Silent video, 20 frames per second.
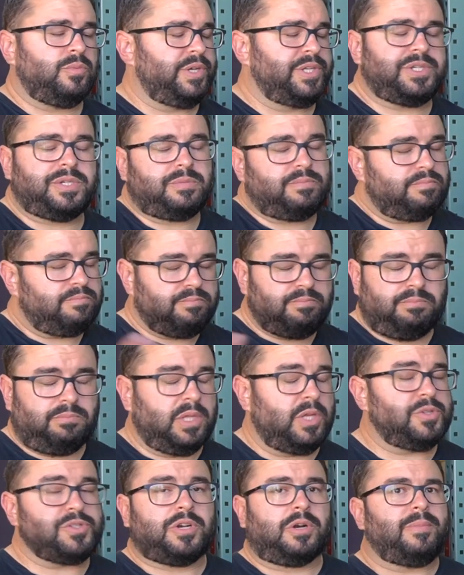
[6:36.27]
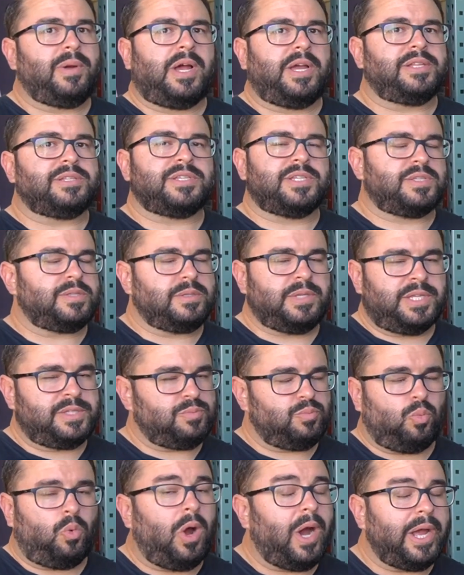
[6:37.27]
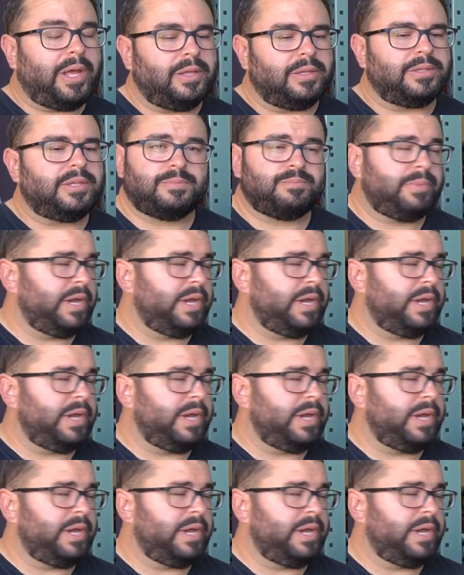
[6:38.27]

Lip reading: which blows our minds. It's wild.